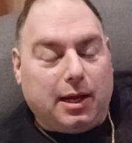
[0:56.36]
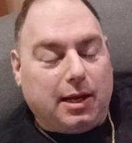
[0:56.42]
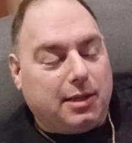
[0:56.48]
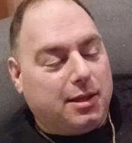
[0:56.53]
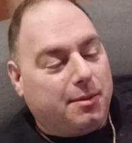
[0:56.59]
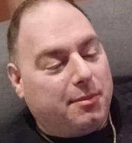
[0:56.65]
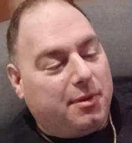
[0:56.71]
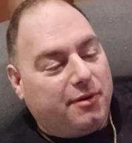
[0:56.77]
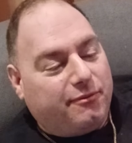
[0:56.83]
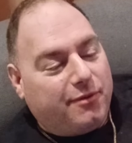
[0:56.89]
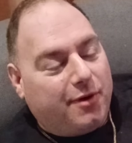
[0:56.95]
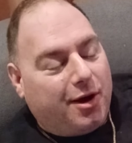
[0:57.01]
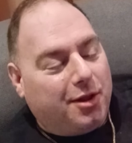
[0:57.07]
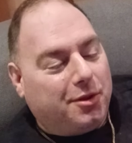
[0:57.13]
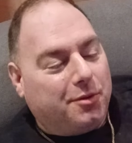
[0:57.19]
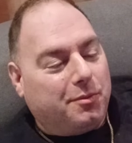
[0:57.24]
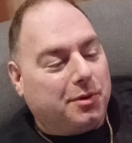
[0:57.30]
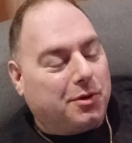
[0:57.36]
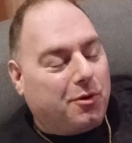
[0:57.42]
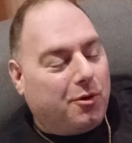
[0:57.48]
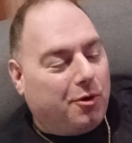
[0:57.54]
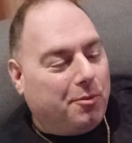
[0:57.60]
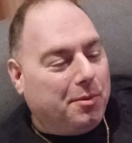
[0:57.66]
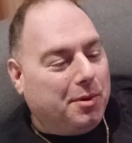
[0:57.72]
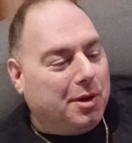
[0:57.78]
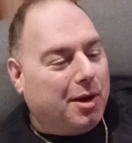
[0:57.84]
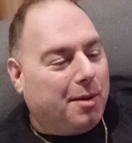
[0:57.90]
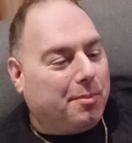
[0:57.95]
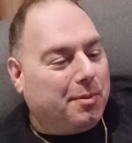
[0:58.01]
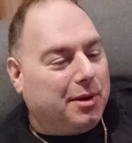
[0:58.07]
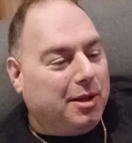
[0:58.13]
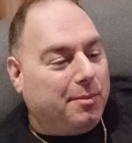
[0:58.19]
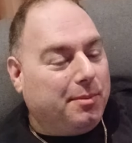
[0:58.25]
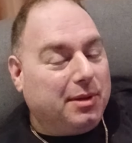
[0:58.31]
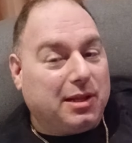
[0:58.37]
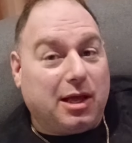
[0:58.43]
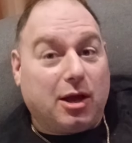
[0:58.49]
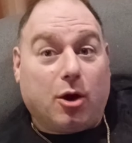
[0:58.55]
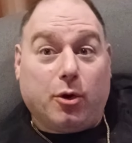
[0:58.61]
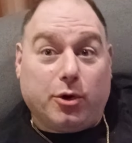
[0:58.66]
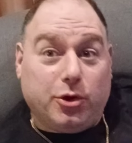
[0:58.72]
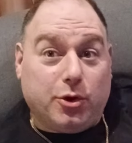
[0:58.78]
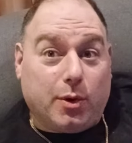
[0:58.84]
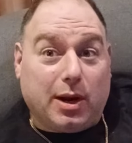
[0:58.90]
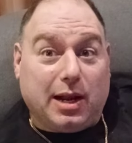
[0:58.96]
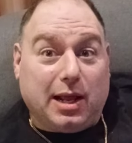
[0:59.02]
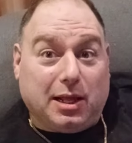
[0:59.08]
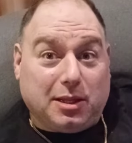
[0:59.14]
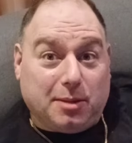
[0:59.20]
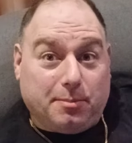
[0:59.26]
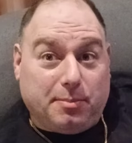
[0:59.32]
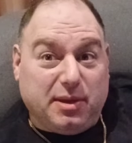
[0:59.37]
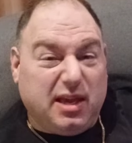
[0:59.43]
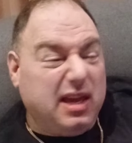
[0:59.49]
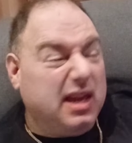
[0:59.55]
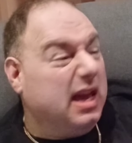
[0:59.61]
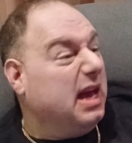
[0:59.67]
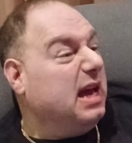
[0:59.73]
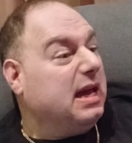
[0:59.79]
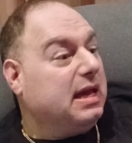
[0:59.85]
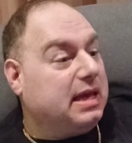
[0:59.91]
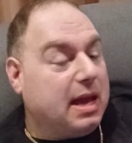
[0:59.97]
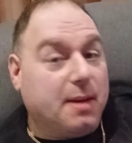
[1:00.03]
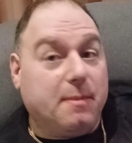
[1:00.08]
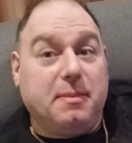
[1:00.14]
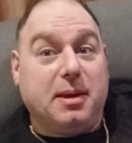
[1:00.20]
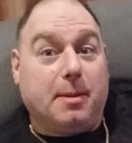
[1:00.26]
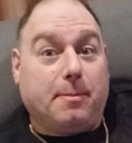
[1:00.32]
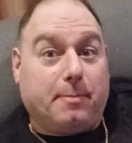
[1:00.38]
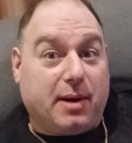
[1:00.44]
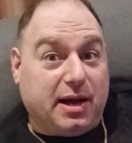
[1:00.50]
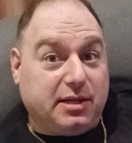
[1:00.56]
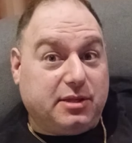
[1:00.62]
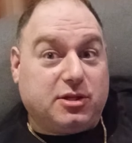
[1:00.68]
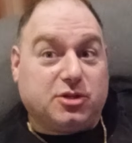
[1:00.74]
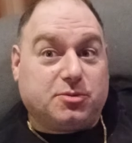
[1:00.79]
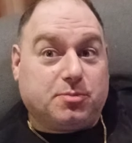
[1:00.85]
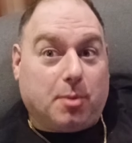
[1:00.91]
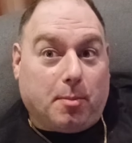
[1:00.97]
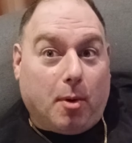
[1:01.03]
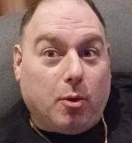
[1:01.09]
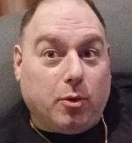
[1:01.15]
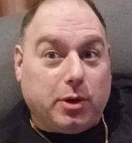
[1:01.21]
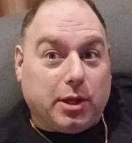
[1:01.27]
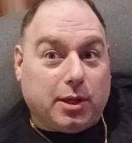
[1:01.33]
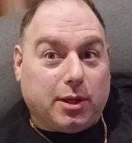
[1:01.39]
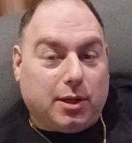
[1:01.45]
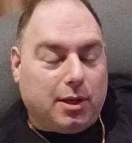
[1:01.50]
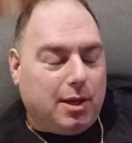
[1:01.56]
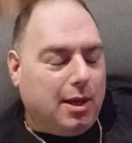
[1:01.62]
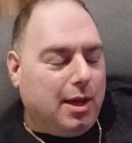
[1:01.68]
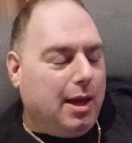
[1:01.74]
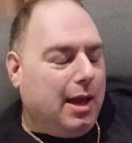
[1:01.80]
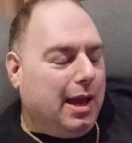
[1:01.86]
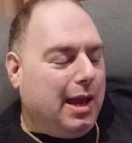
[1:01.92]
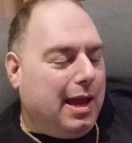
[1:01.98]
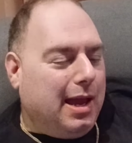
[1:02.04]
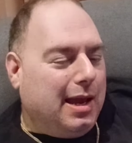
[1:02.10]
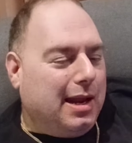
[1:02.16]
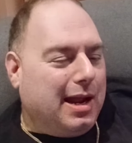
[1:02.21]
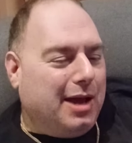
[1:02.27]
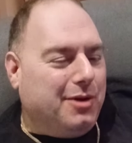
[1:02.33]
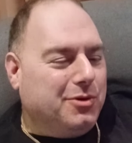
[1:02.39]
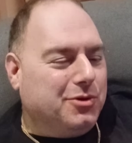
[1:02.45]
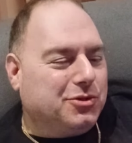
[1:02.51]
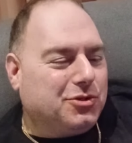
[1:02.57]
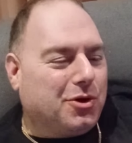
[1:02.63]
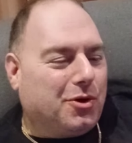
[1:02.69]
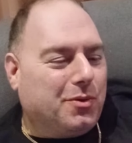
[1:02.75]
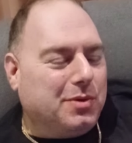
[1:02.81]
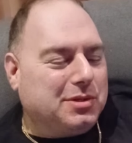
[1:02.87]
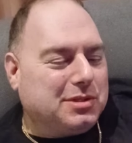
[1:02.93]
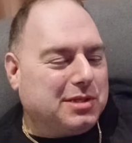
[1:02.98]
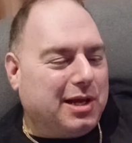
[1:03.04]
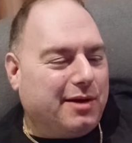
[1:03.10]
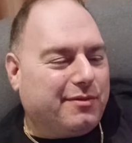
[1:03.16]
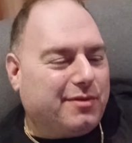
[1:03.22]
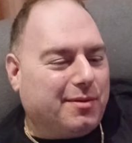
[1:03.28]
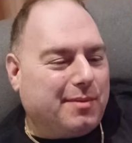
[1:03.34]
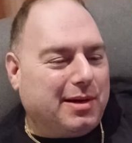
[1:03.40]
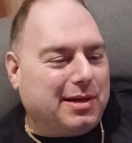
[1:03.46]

And then my father would call me up and he'd be like, oh, you're at L&B? Get me a pint of Spumoni. And I used to always laugh to